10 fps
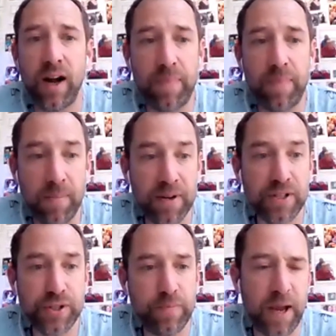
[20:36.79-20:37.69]
published
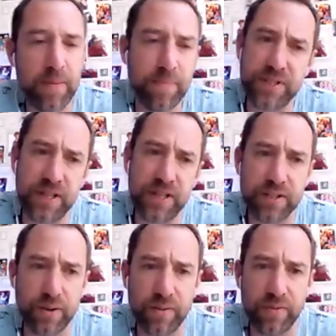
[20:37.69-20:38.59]
2 papers in
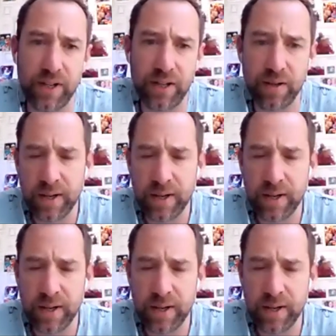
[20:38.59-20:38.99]
sort of the